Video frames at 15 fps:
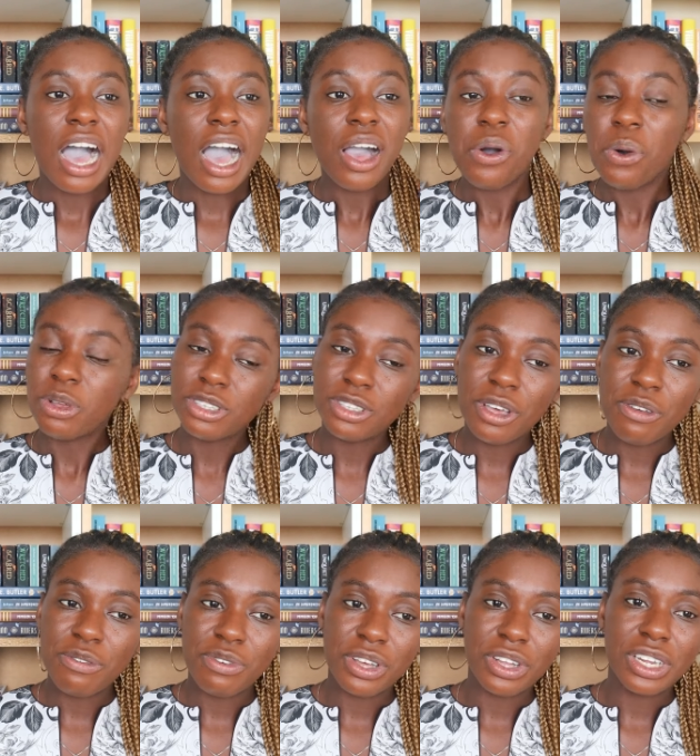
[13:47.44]
I
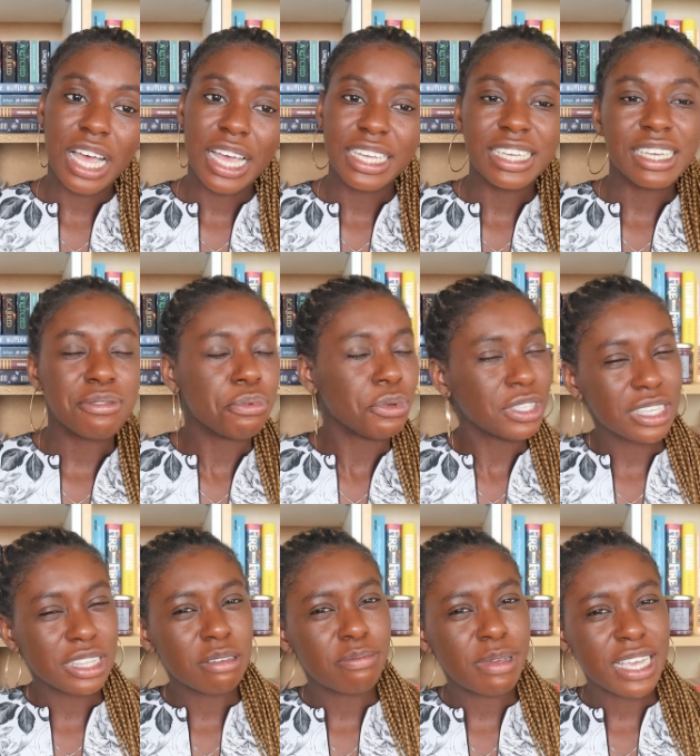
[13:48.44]
also feel like it
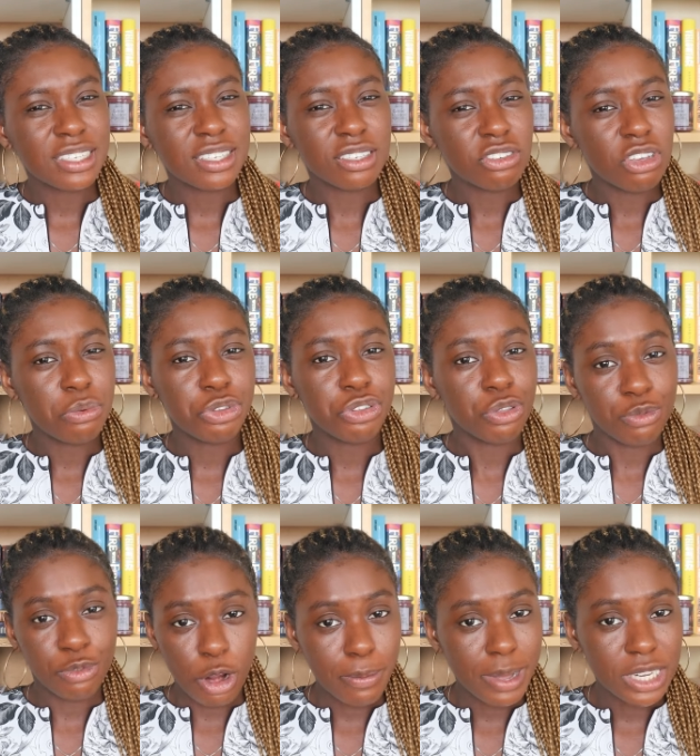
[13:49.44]
wasn't the best in terms of the
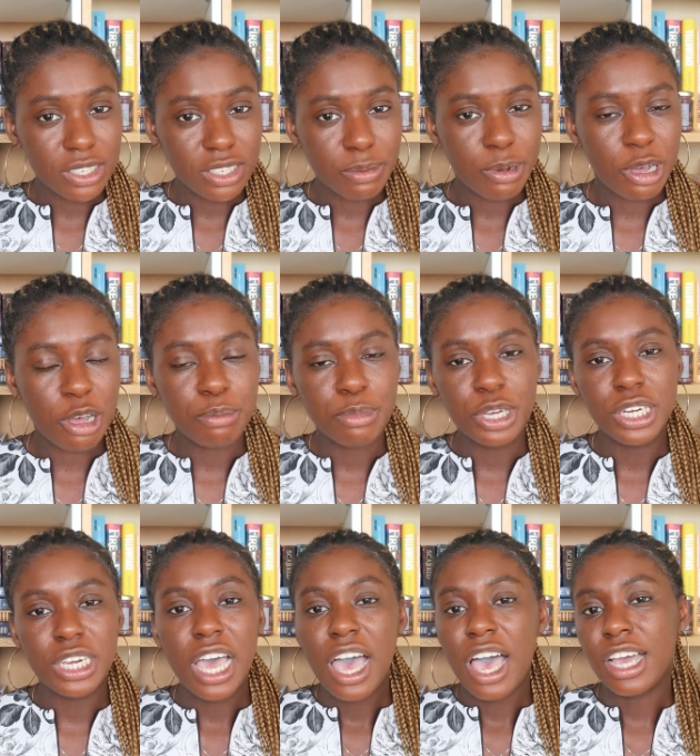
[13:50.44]
romance
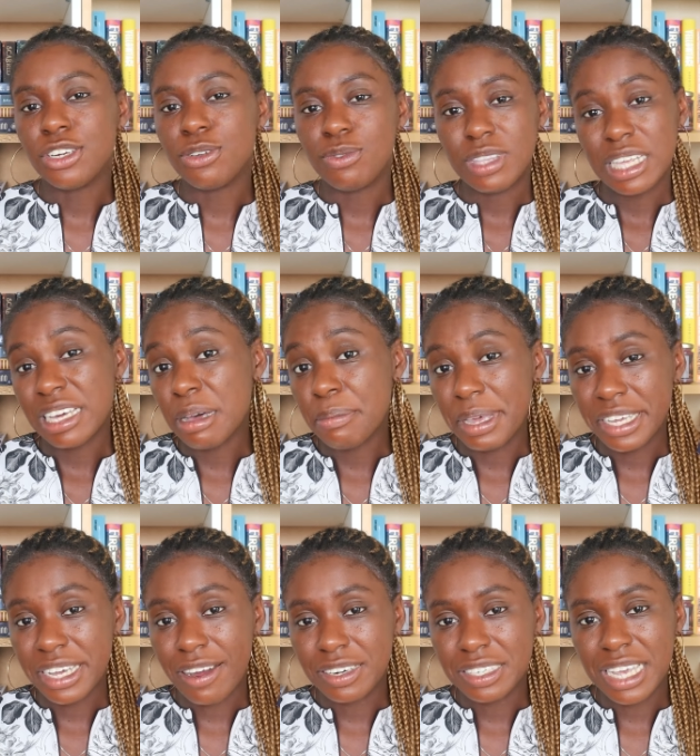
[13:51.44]
department. I don't think our
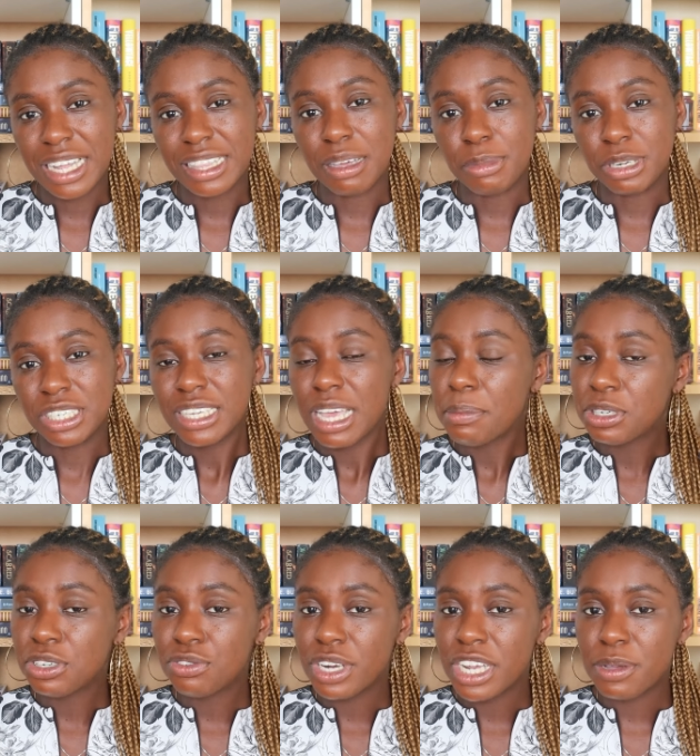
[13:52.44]
main character had that much
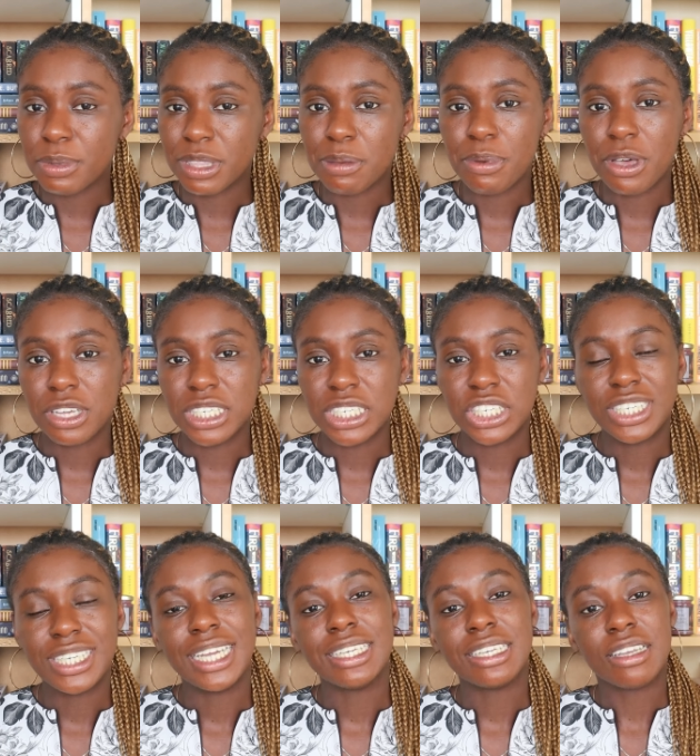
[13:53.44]
chemistry with the person
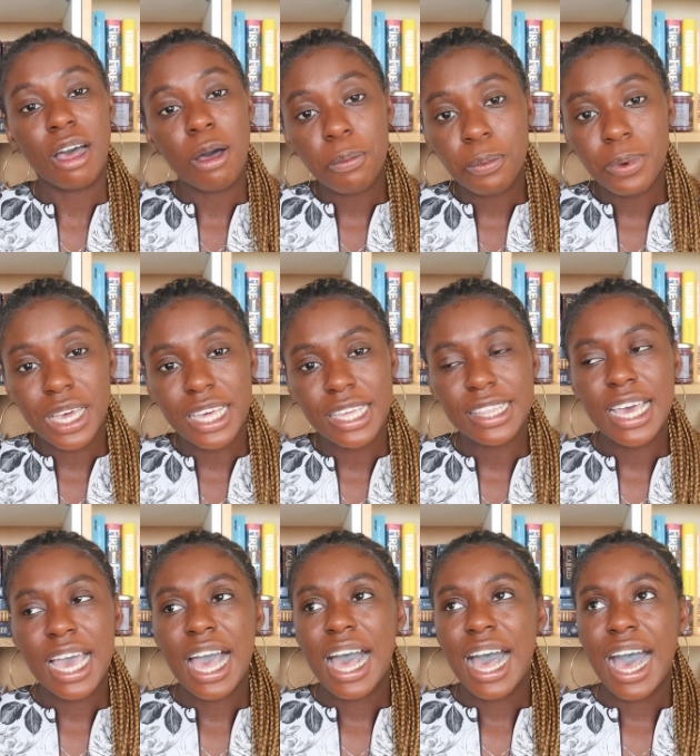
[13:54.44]
she ended up
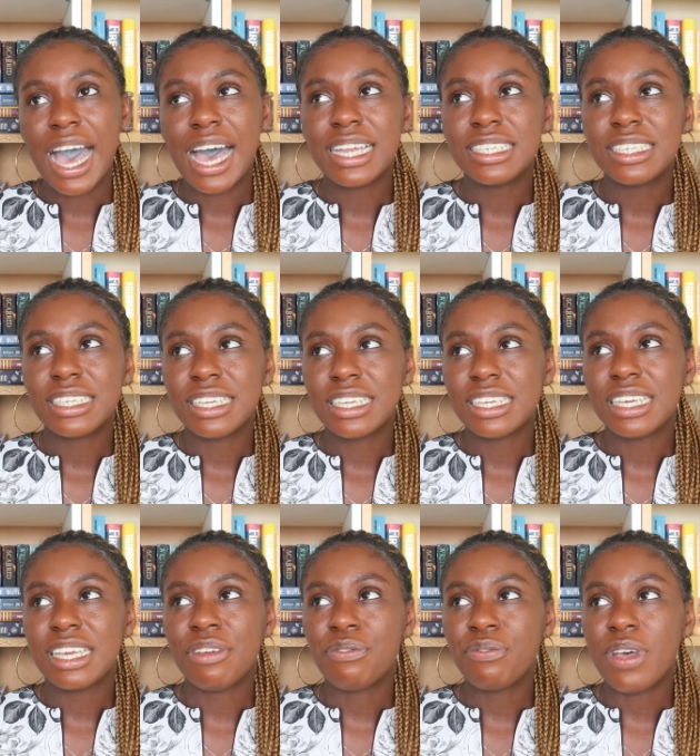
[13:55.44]
with and
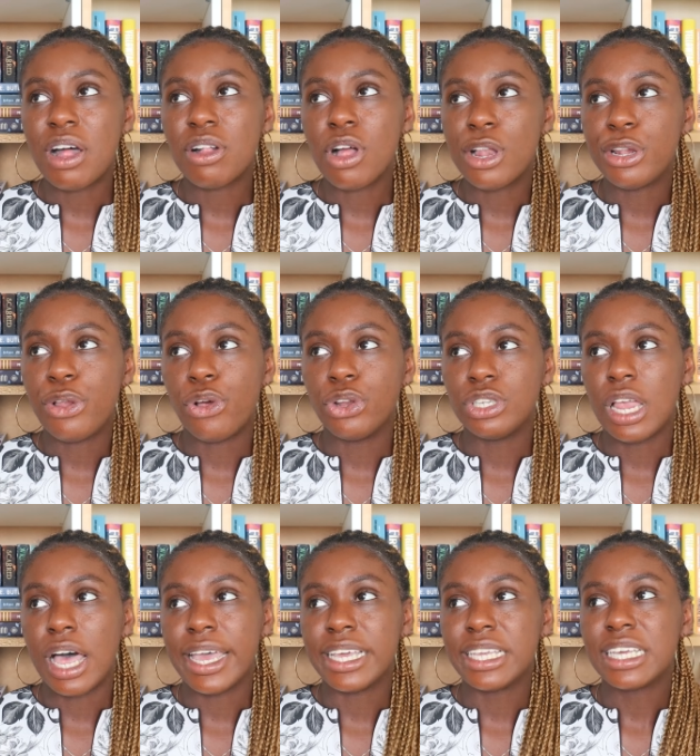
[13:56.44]
it felt a lot
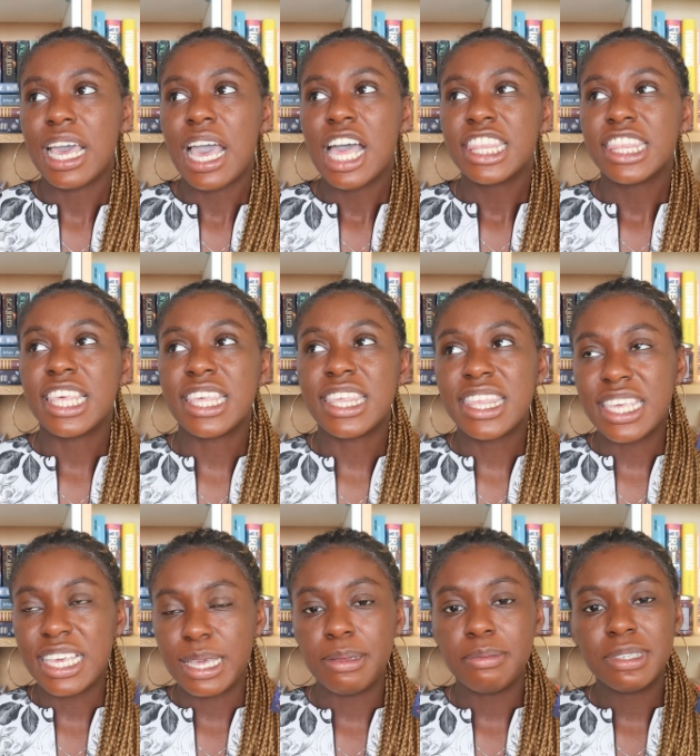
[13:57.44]
like the
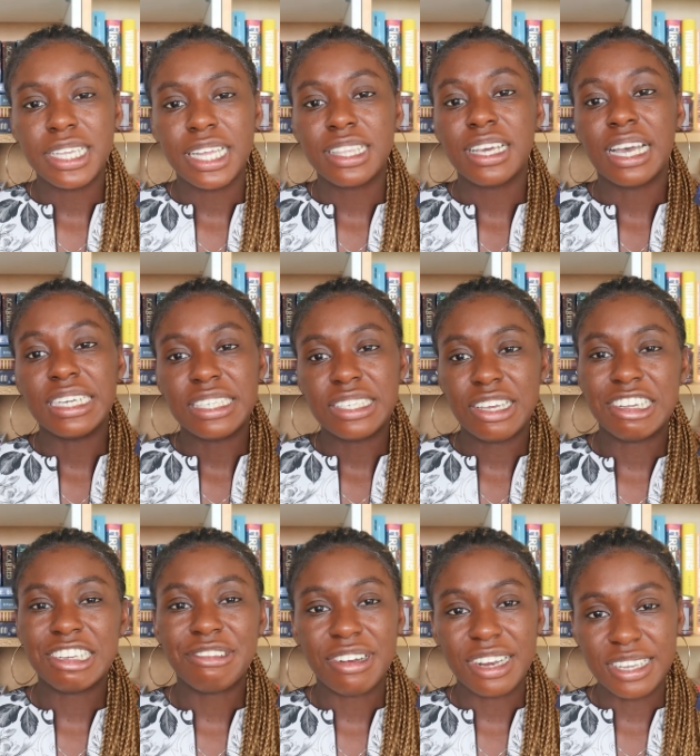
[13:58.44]
themes and the I
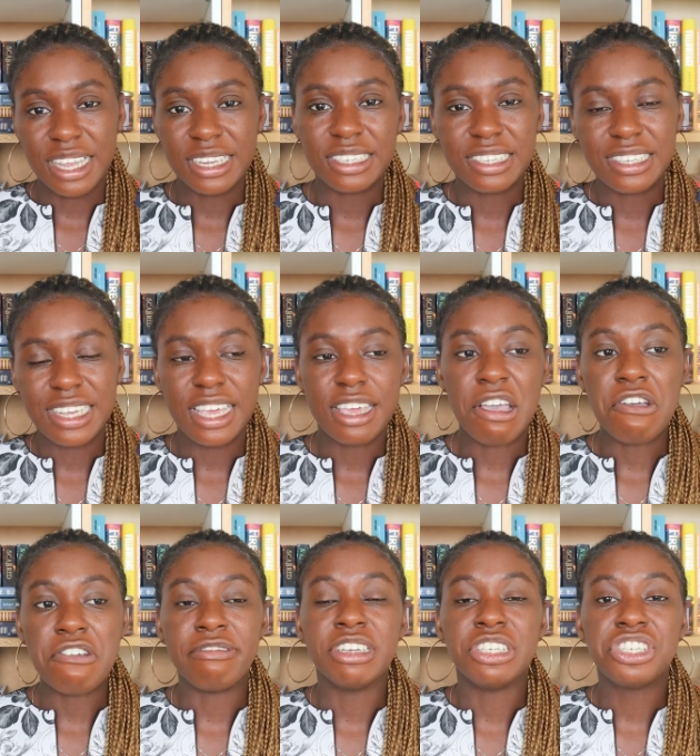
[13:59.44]
search for identity
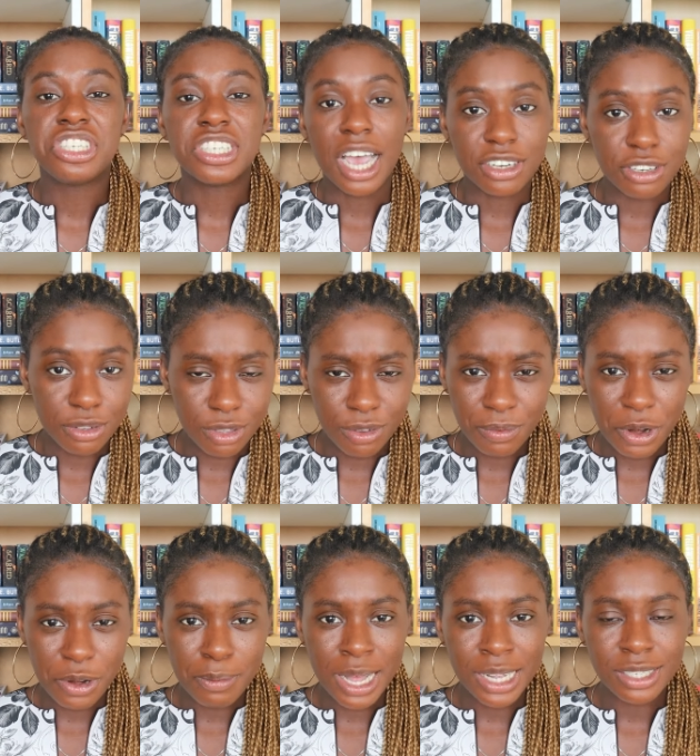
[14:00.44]
overshadowed the
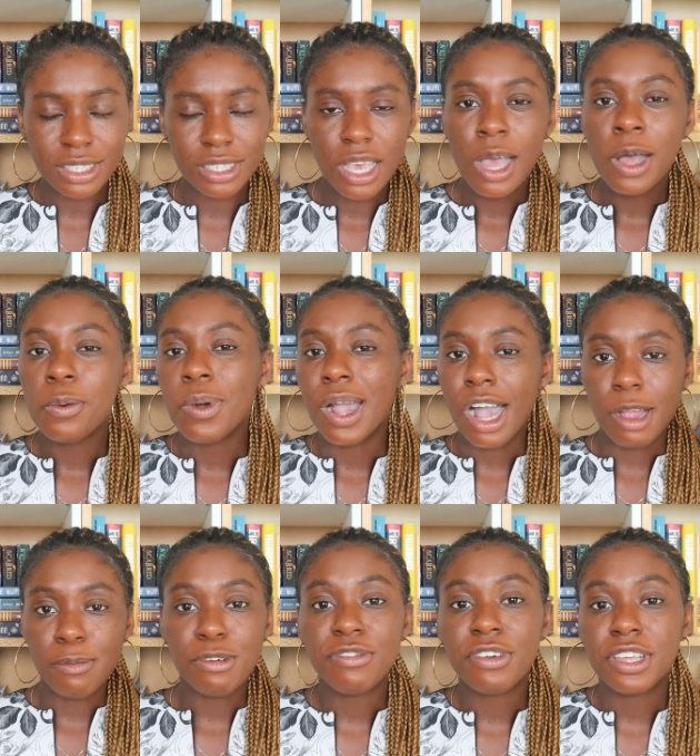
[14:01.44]
romance where
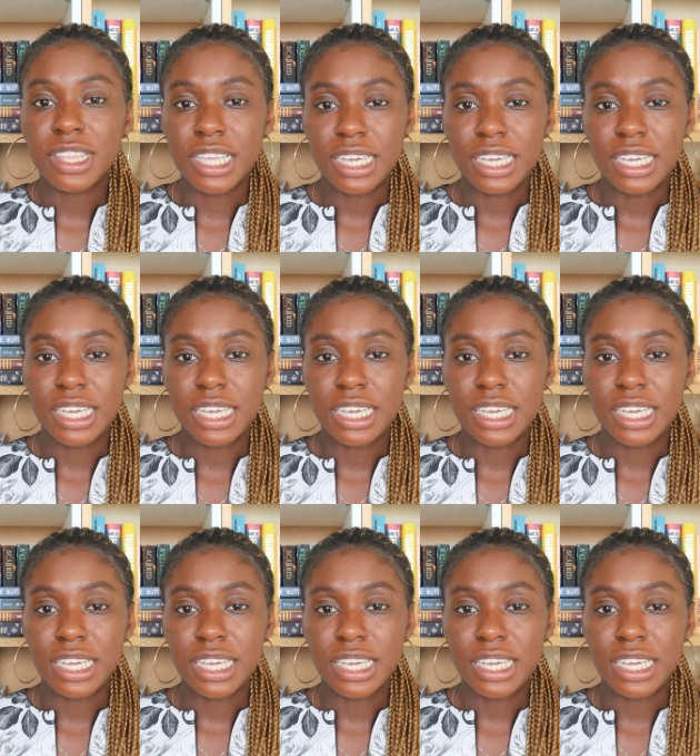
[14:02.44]
I prefer